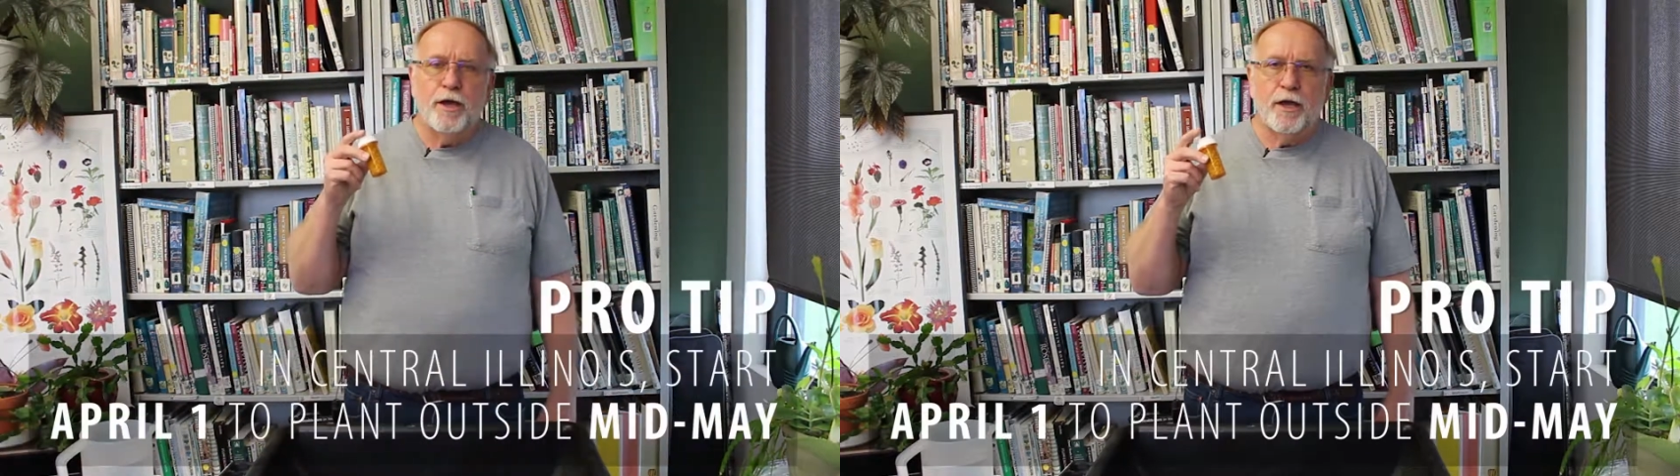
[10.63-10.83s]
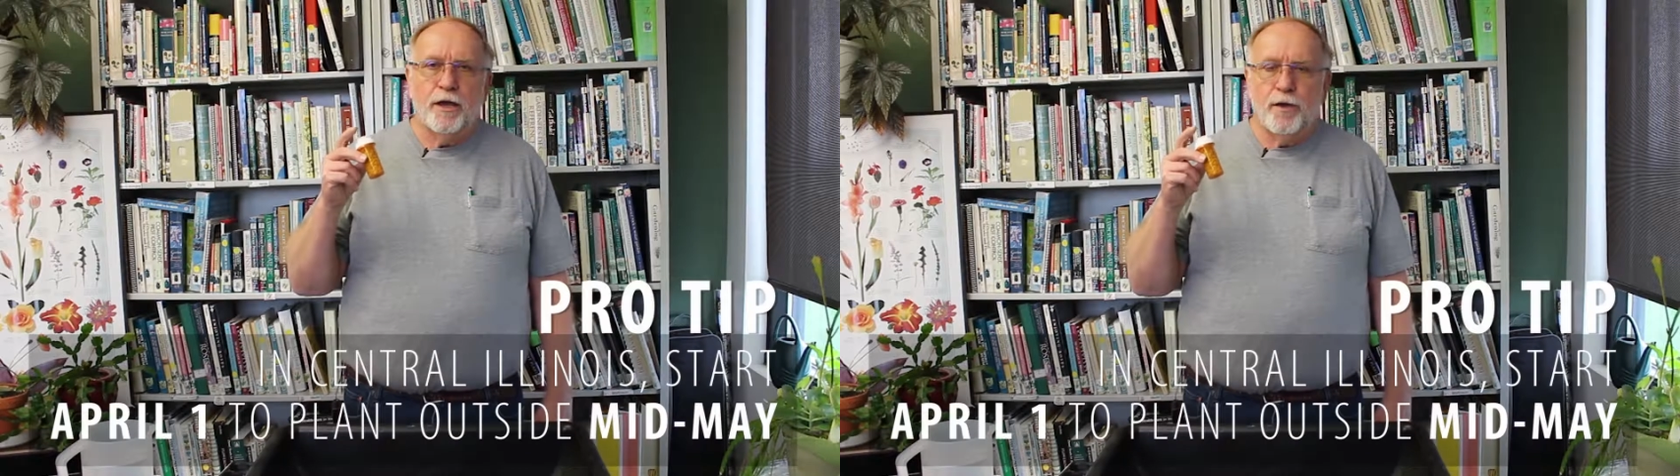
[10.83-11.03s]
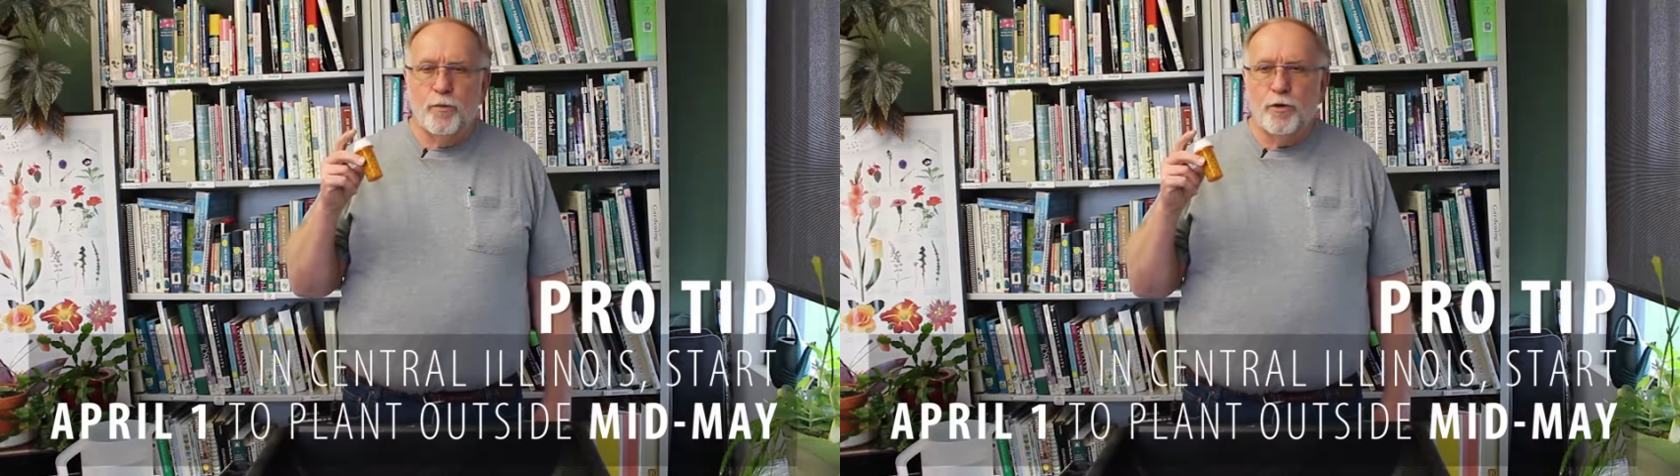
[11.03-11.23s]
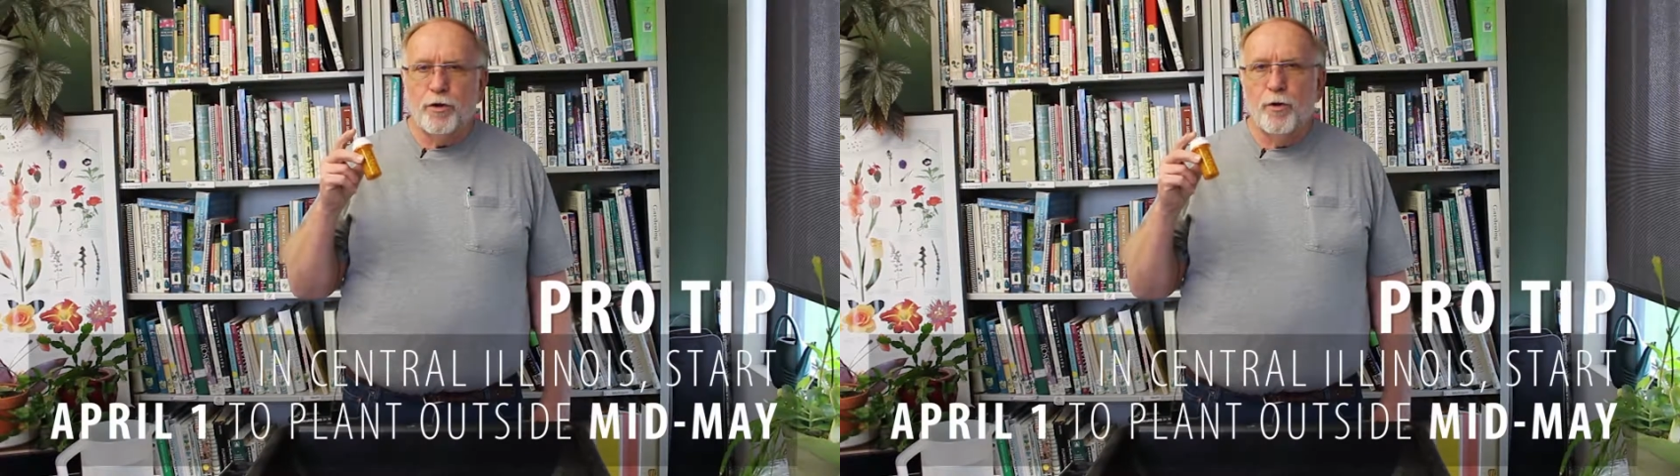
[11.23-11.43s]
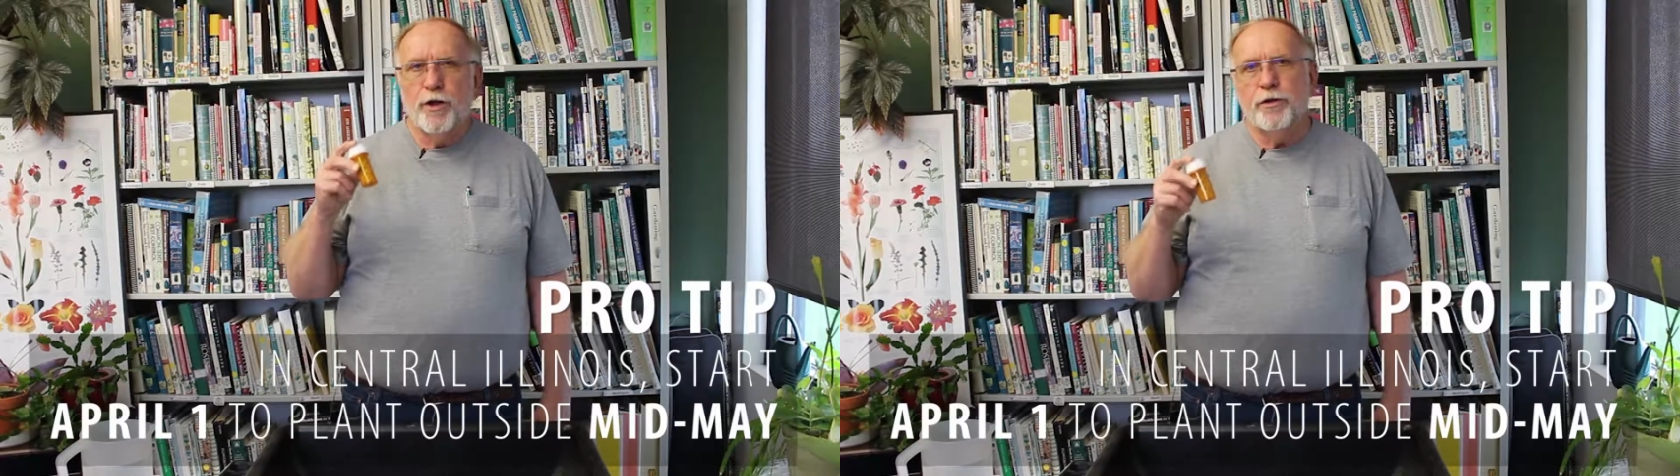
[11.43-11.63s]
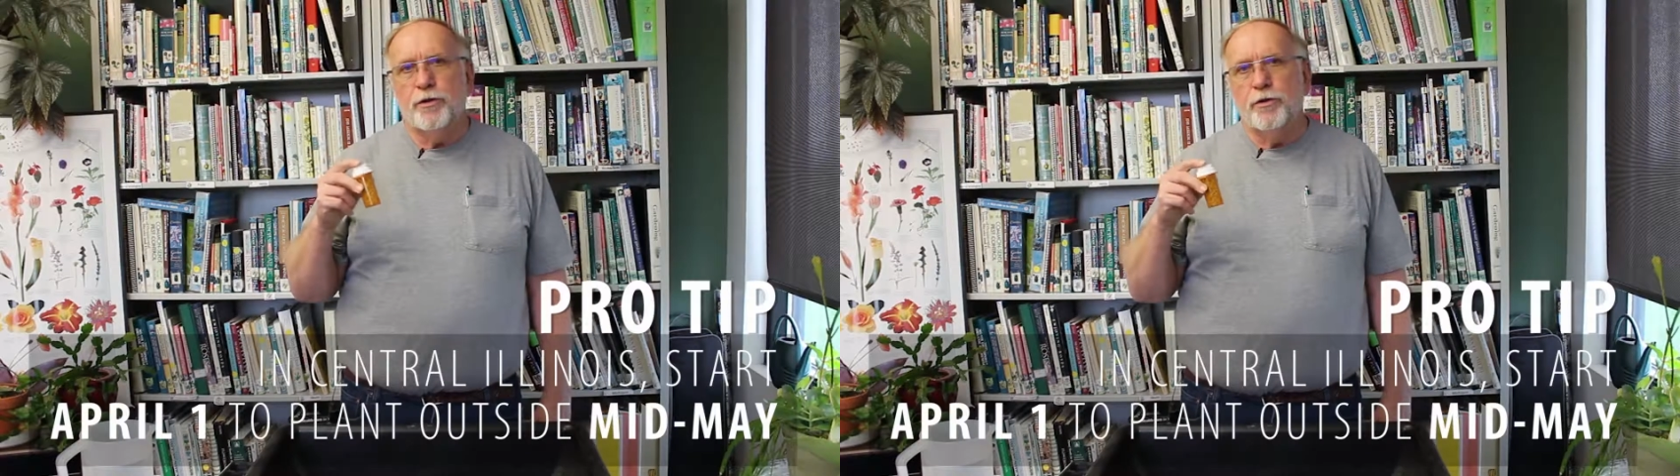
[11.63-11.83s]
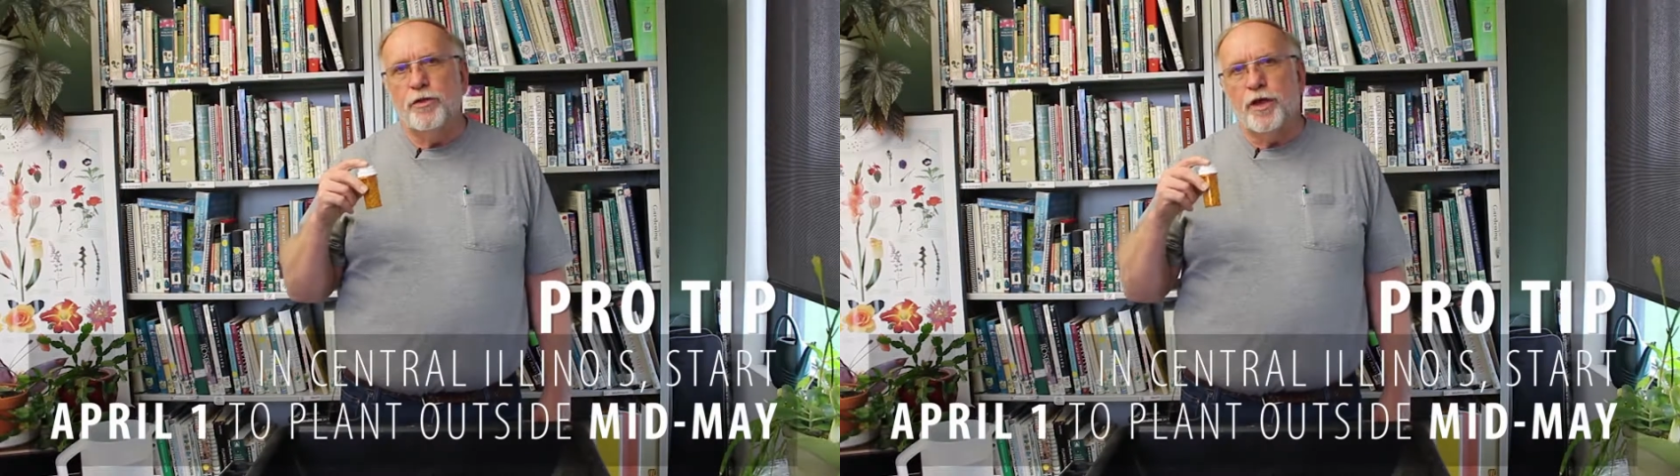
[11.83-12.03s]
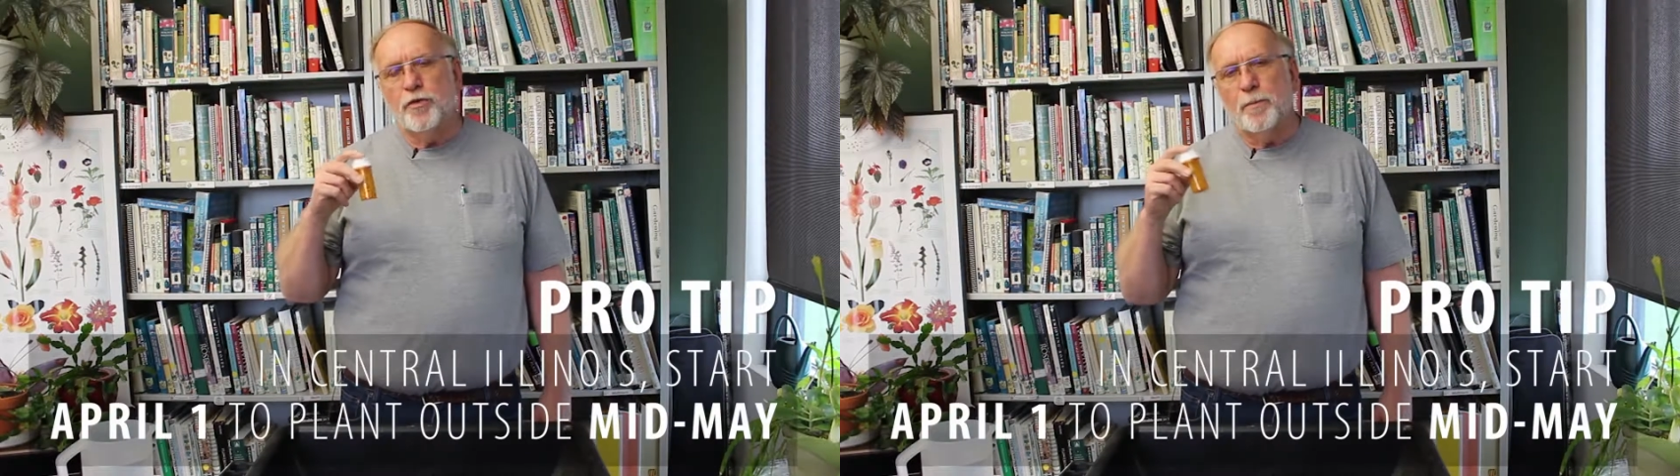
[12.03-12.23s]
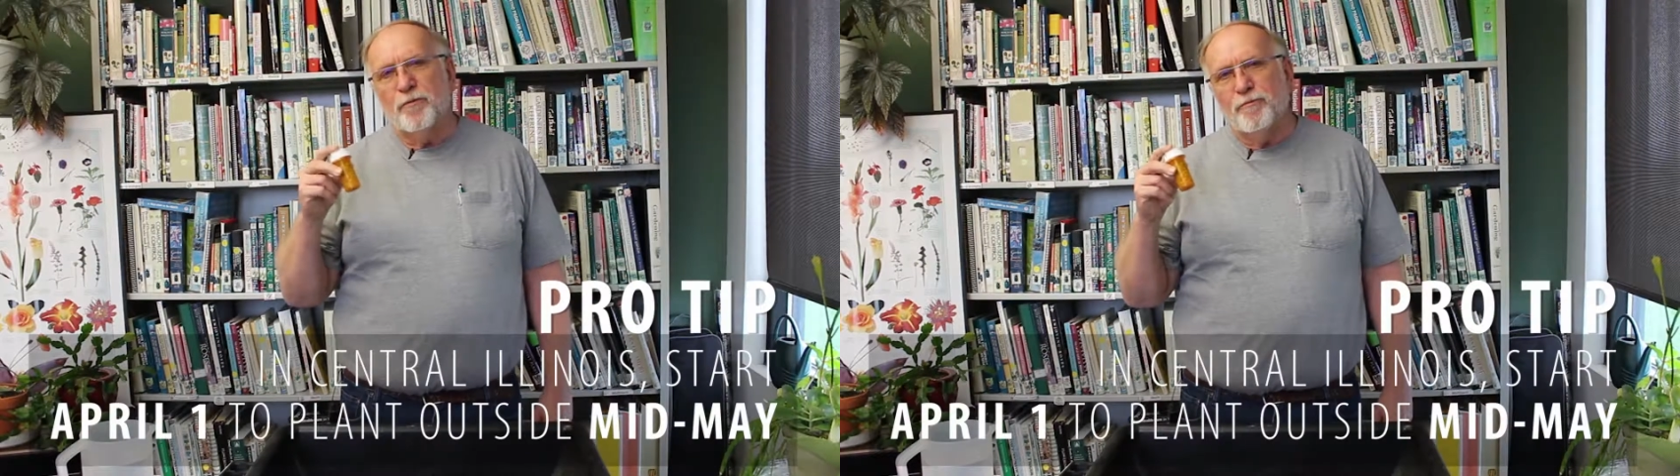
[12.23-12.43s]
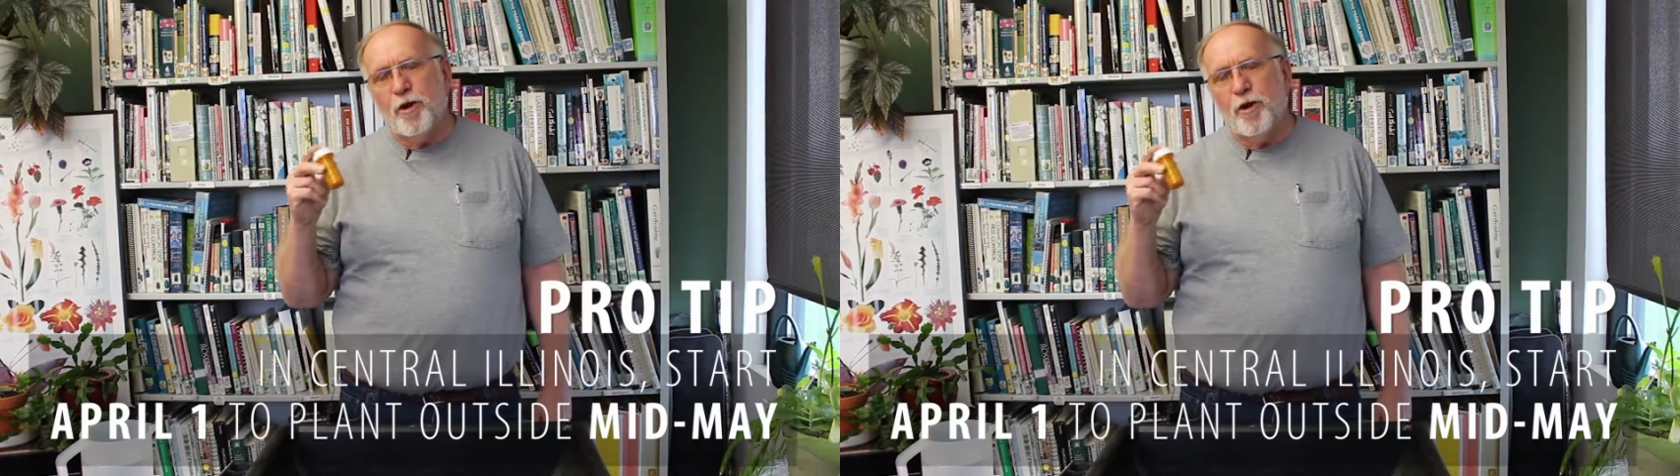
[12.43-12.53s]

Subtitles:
and we're going to do the other